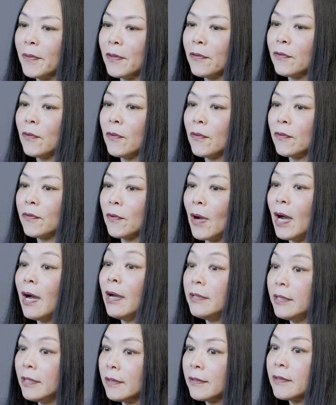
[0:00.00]
so
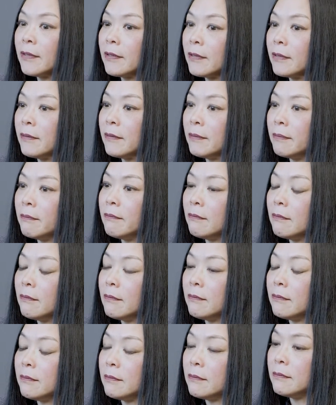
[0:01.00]
I need to
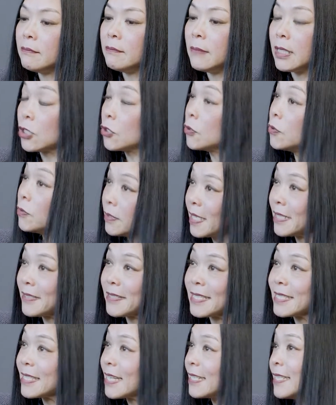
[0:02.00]
make sure they
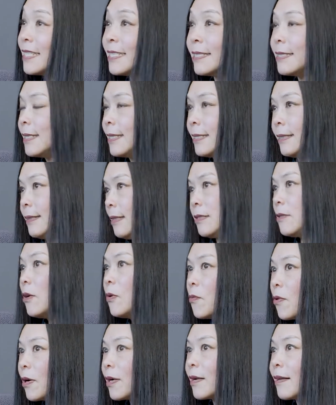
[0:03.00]
understand it does
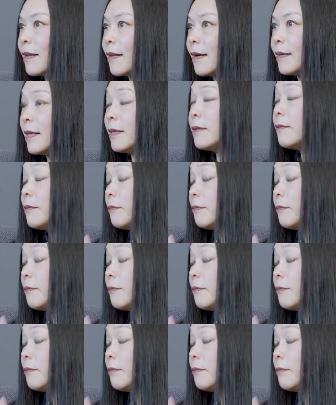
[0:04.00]
not work like that. And